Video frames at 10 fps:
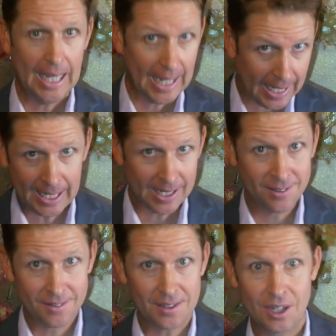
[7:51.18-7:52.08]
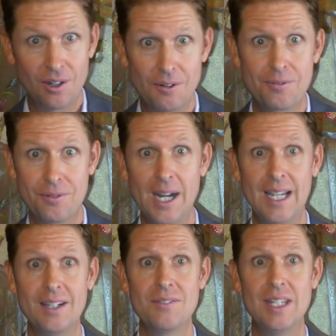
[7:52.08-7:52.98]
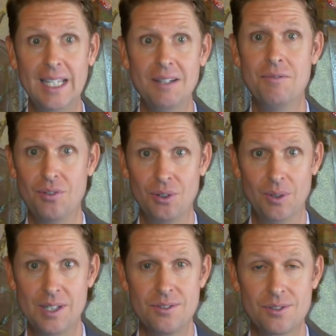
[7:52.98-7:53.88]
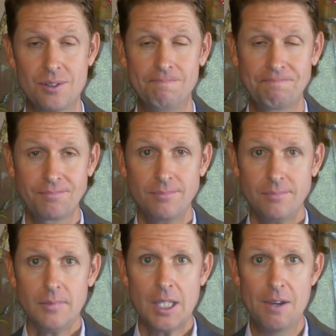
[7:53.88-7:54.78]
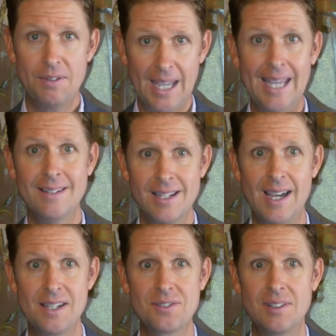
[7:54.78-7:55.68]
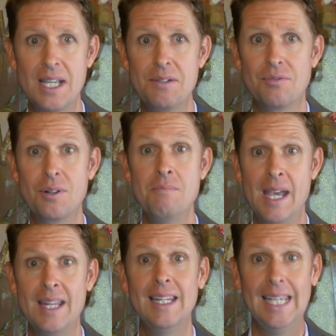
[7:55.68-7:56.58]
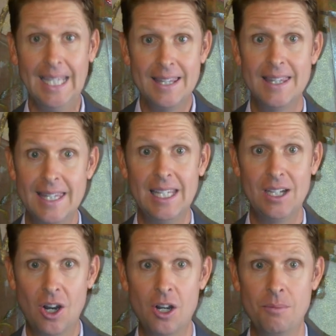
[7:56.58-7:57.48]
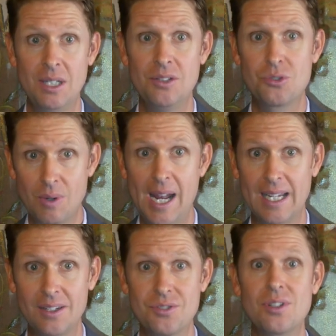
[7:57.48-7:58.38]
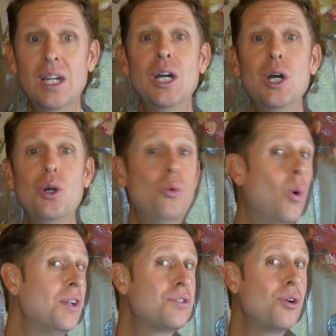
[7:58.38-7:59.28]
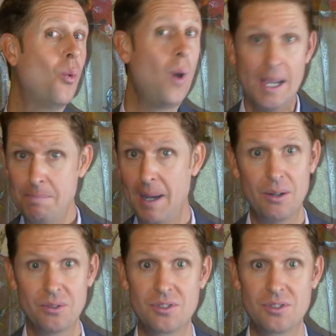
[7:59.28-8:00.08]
And they are afraid of the influence of anti-slavery men in the army's ranks who want to wipe out